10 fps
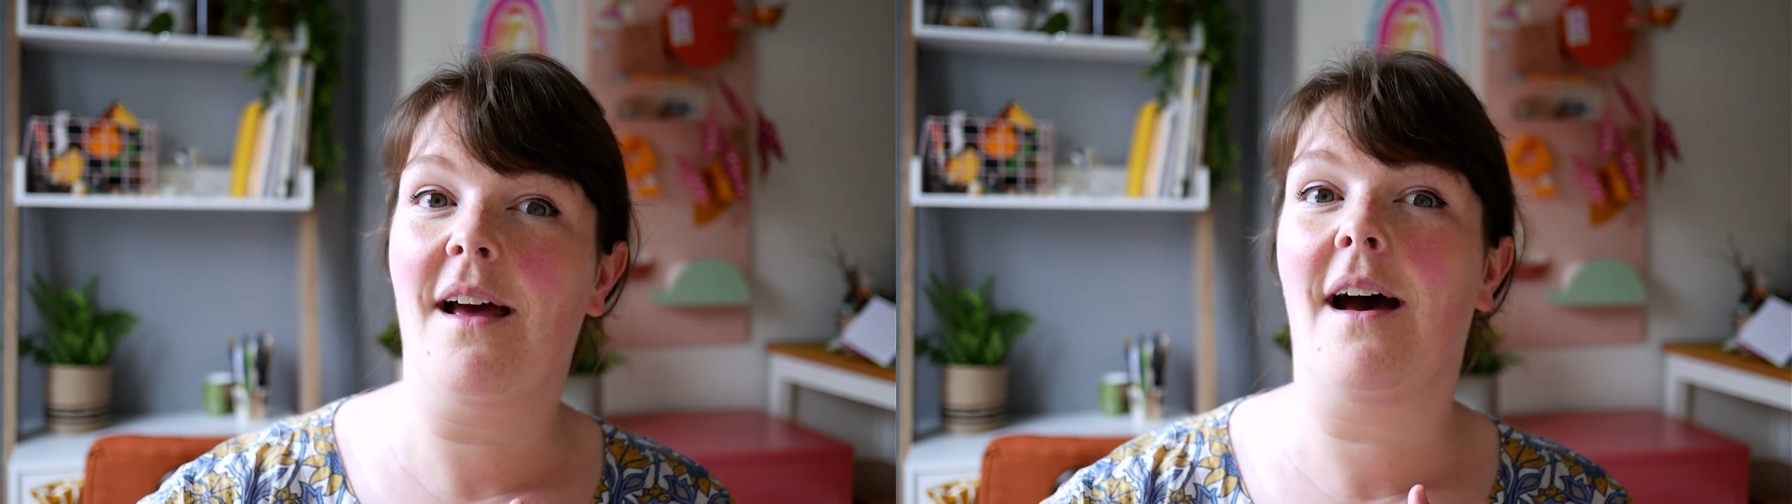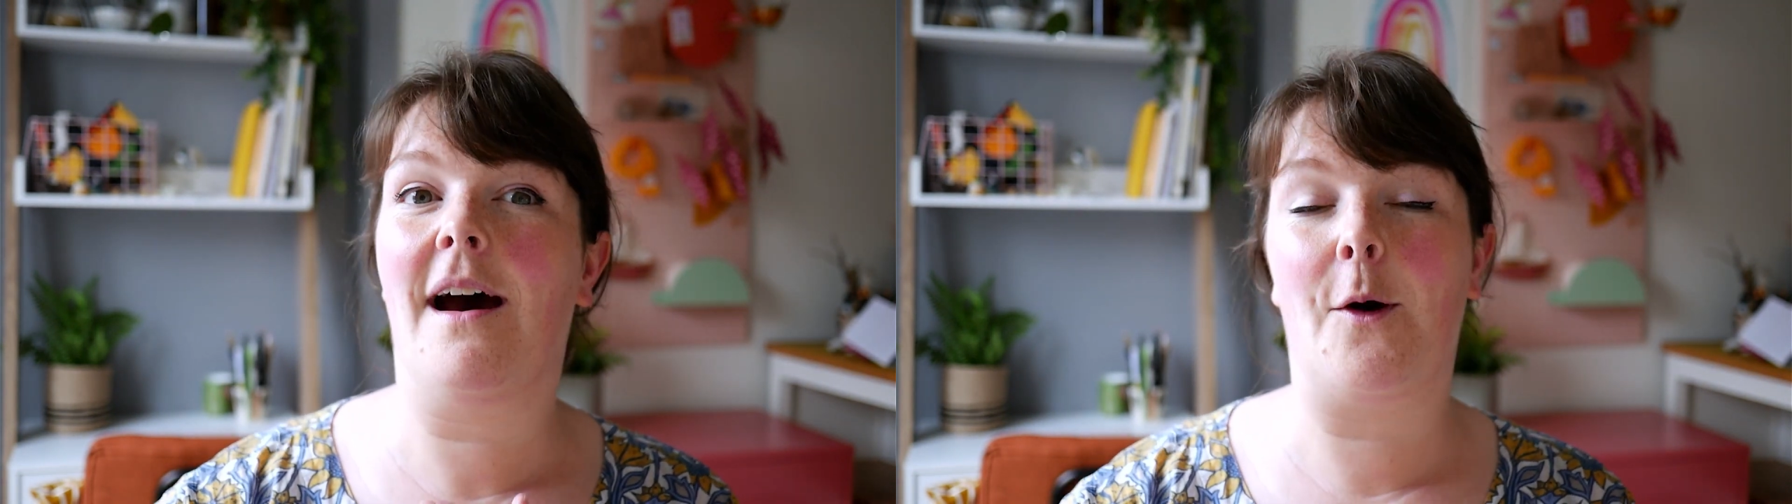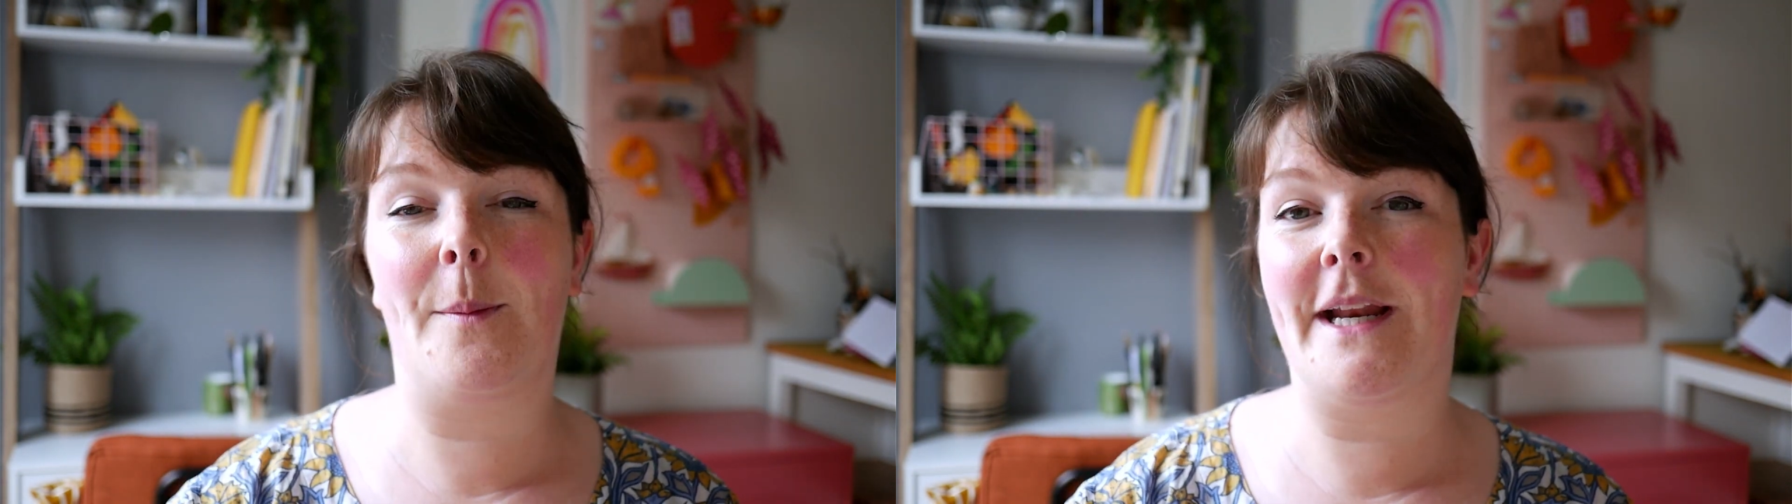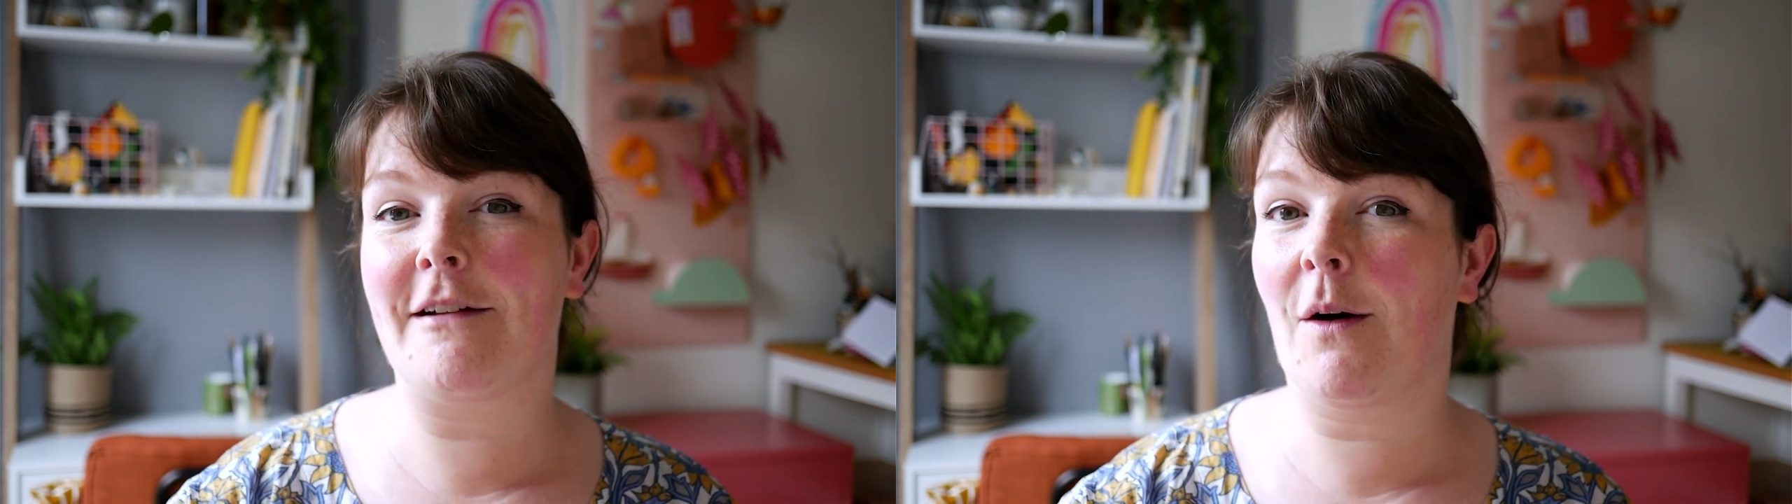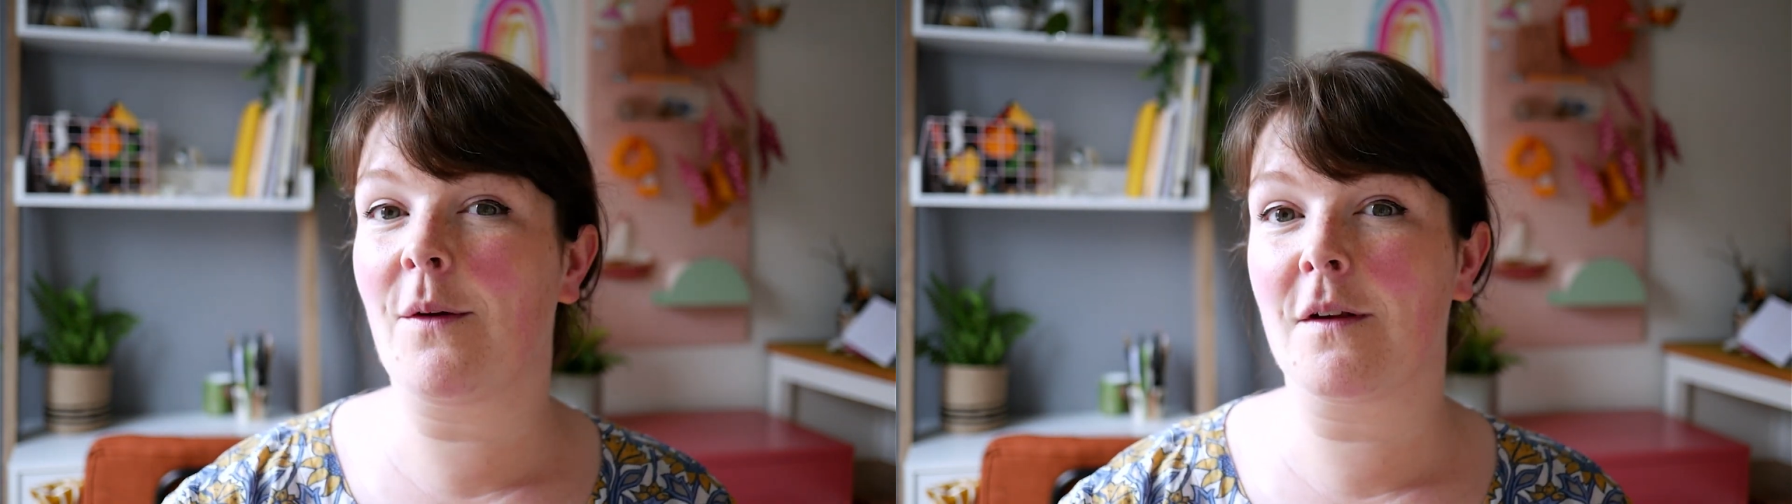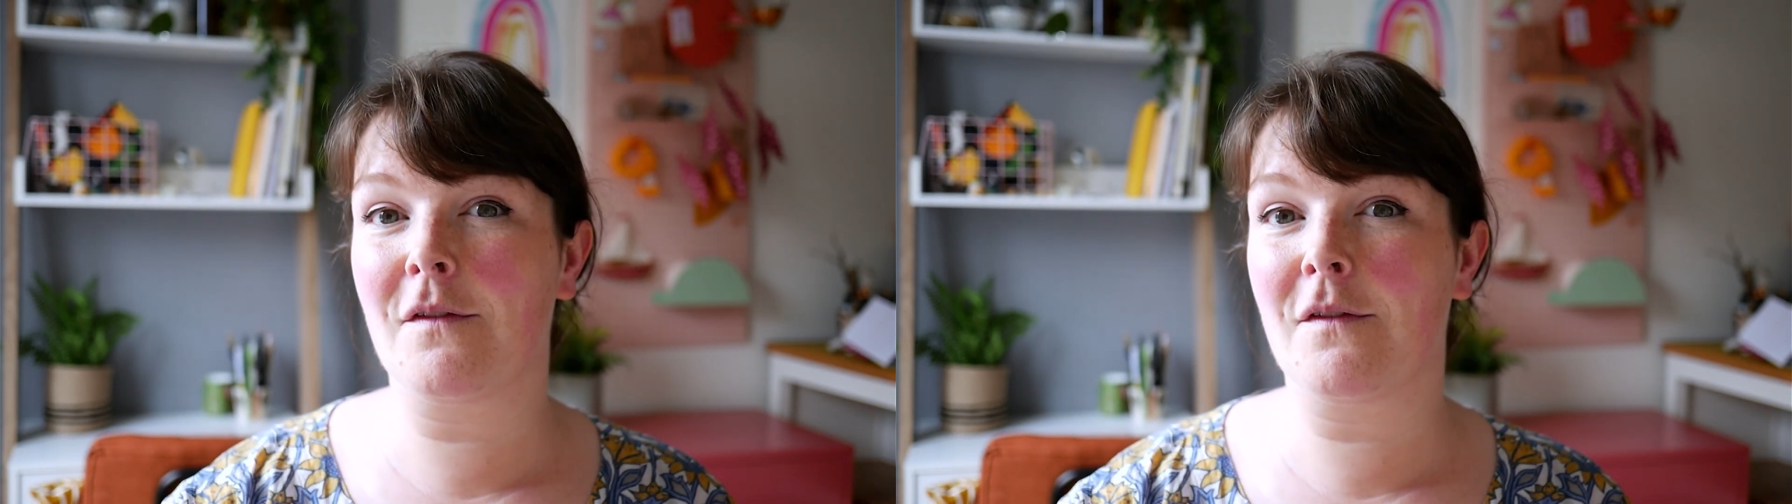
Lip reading: How many rounds of